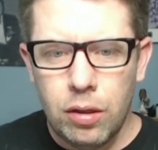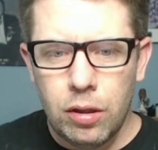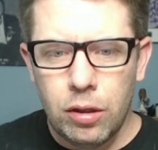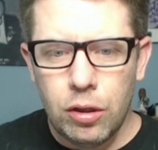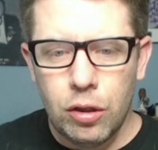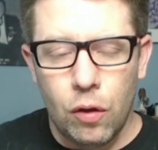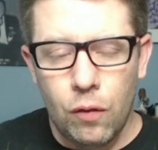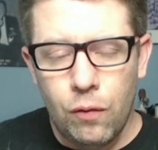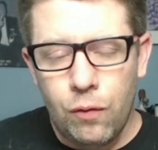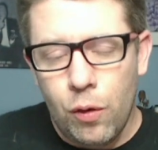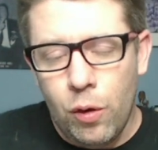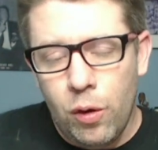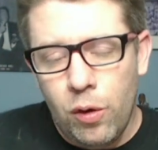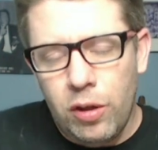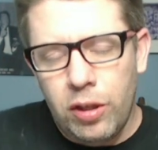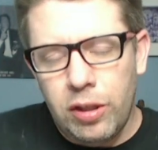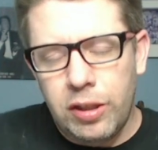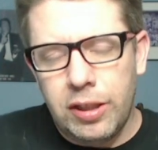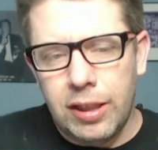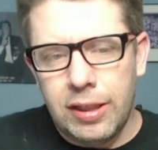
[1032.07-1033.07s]
So
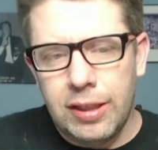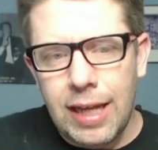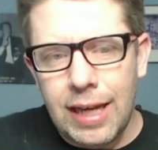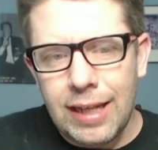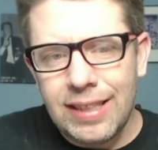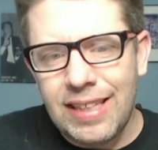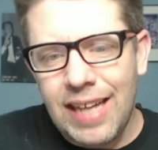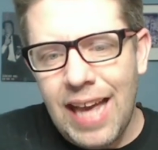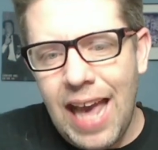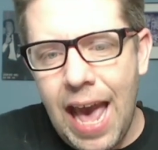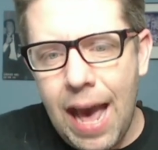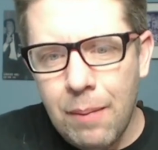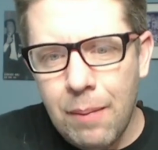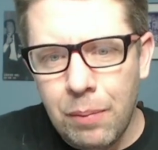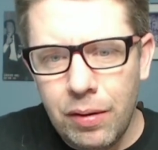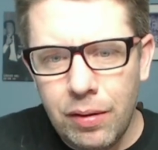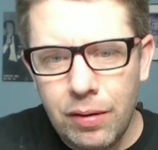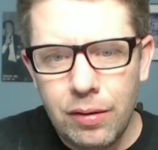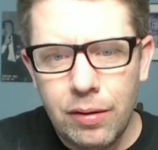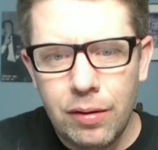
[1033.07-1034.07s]
for success to
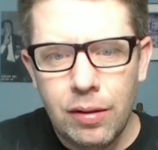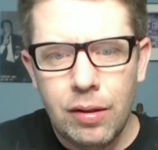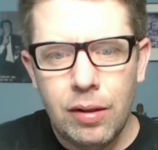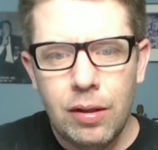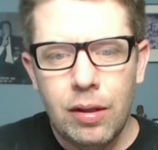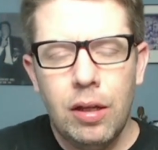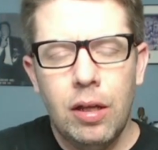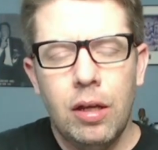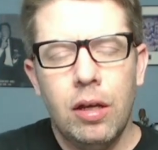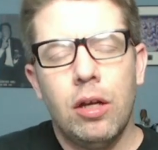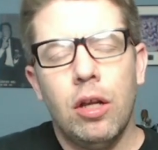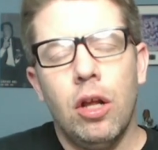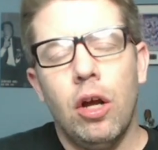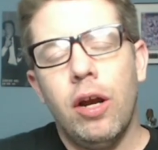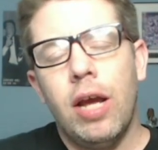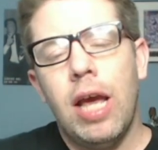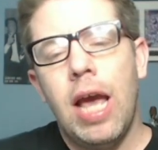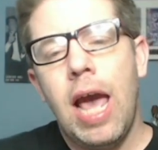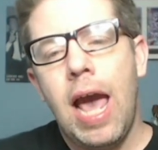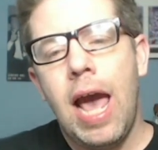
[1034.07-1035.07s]
happen,
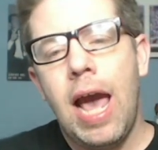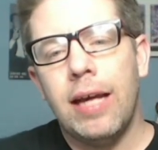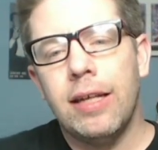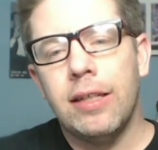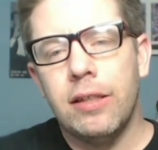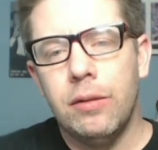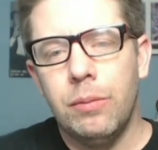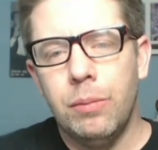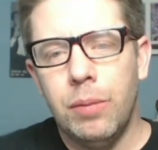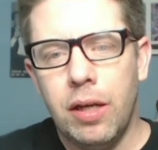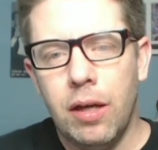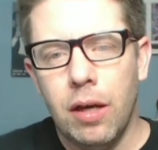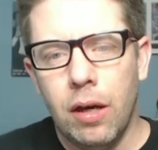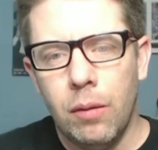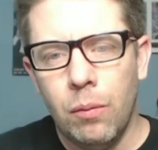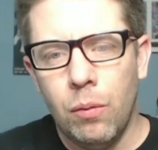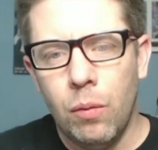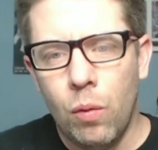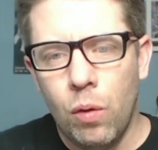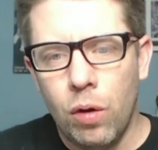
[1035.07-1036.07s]
Clark has to
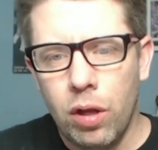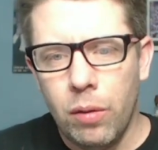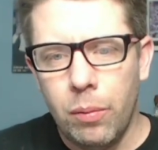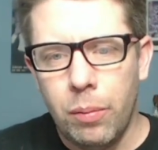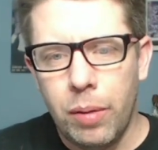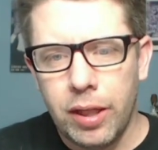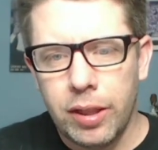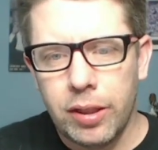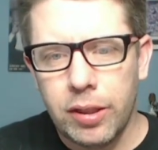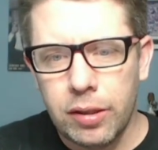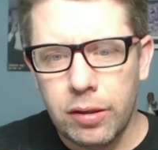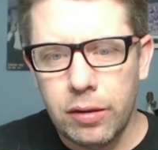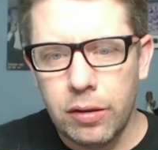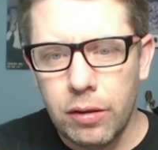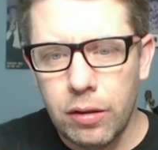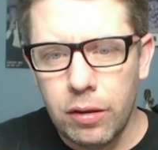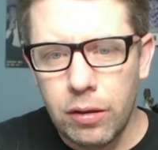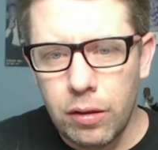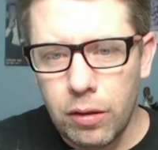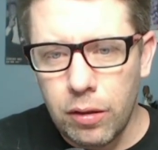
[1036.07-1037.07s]
become one of the best
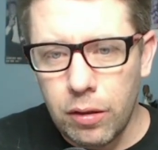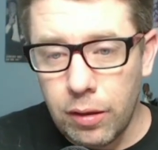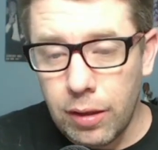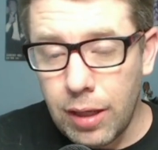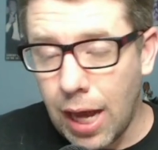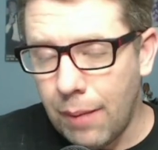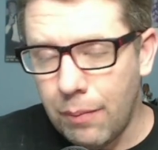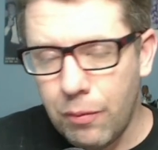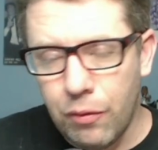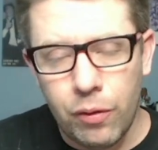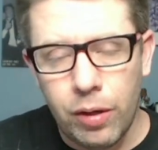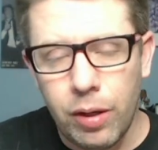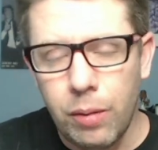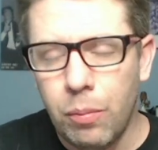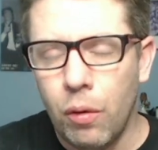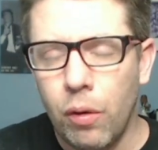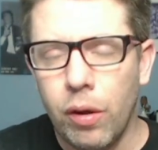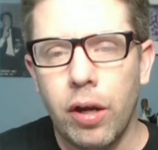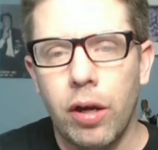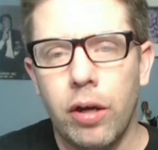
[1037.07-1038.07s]
top 3
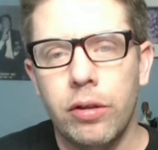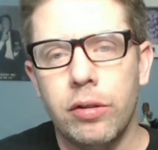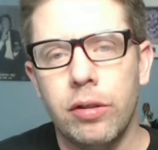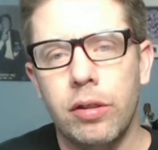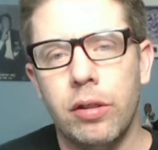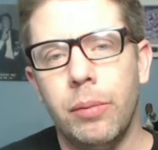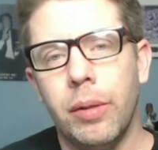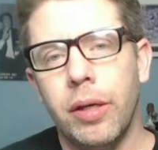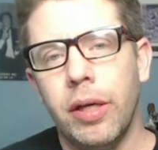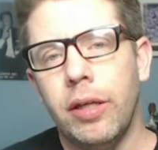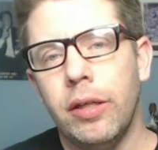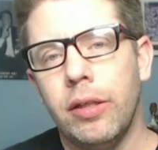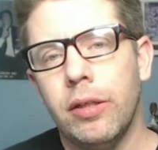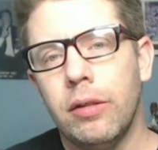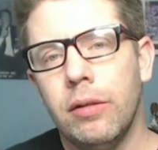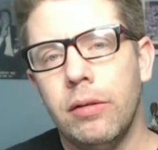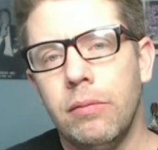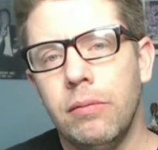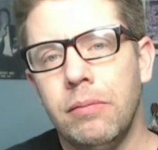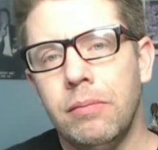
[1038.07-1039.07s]
point guards in the Big East.